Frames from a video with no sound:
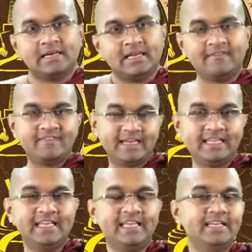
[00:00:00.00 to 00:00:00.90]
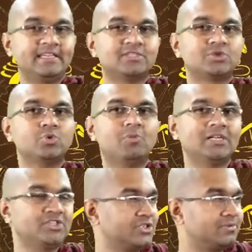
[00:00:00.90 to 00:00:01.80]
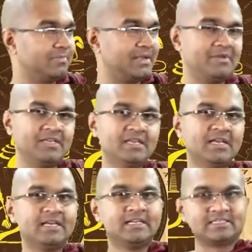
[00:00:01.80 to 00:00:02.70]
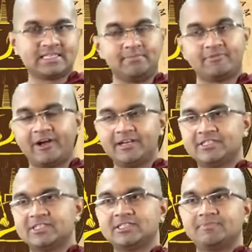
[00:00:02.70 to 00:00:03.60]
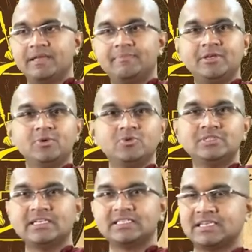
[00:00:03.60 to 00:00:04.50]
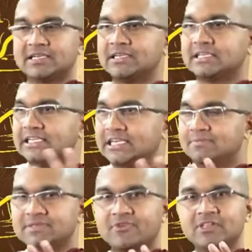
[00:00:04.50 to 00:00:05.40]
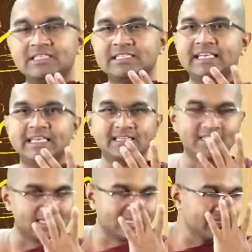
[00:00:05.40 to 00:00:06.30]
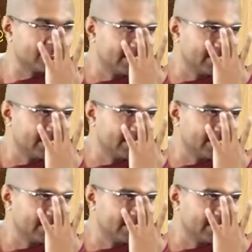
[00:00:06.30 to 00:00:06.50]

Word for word: if that heat is too much maybe some traditions may be using certain terms for this heat i think